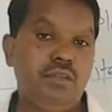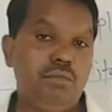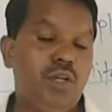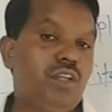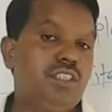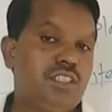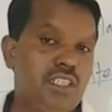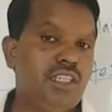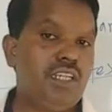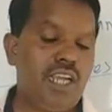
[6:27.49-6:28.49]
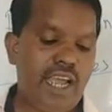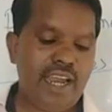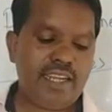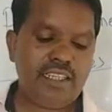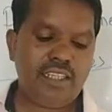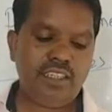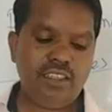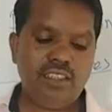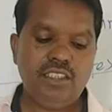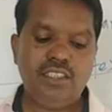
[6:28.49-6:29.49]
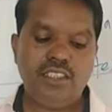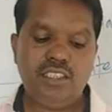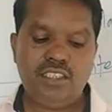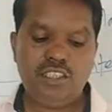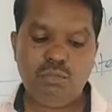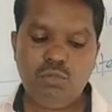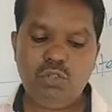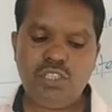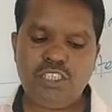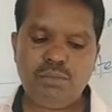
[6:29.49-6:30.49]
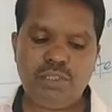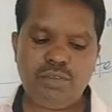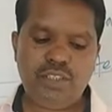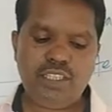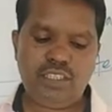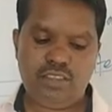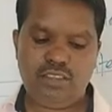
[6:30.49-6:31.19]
Because the sun and the moon is between to